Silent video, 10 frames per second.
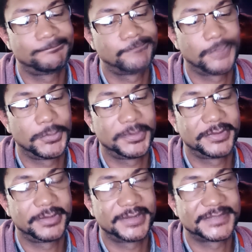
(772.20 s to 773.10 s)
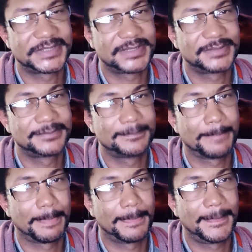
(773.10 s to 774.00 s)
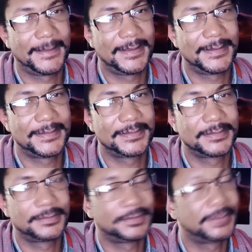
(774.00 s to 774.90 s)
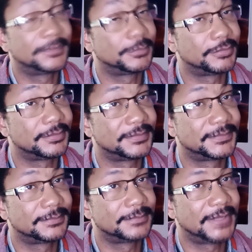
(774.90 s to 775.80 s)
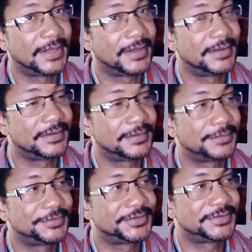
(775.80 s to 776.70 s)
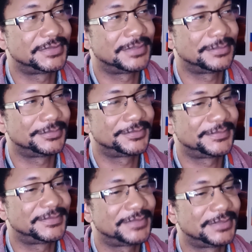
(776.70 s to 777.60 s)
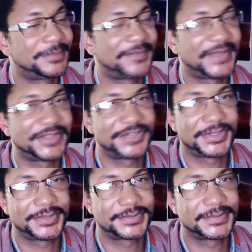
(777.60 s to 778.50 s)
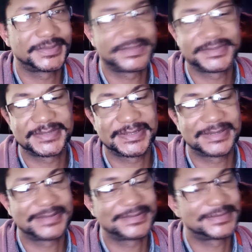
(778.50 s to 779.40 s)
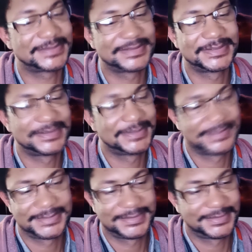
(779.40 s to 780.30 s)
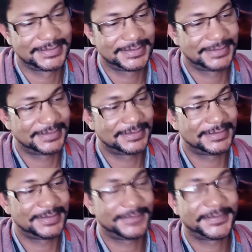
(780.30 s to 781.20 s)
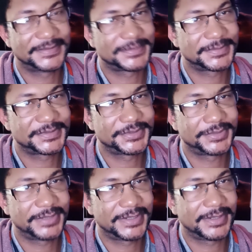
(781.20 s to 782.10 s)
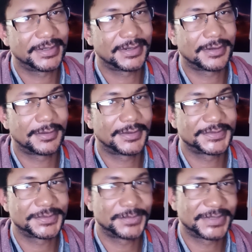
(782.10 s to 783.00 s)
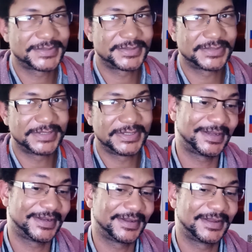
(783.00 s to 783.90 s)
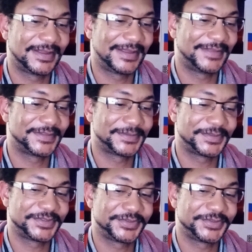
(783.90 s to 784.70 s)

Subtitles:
with a grain of salt and look for proof and double fact check your sources. Like, because if the sources you're getting are also Western leaning and the sources you're